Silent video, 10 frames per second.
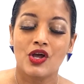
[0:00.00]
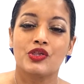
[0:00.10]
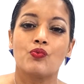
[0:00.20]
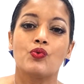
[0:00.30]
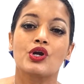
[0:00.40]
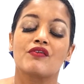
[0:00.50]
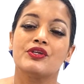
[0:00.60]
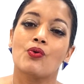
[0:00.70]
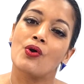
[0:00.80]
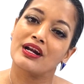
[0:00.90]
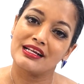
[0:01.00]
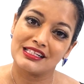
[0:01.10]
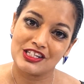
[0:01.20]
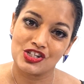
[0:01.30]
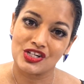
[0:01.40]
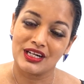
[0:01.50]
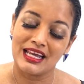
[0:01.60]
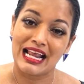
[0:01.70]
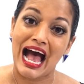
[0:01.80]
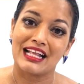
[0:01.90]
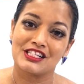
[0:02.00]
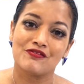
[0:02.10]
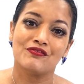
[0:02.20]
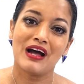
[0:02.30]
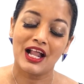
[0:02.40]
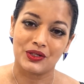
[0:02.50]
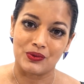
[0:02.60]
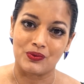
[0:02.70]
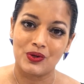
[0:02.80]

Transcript: the work of the organization. It adds value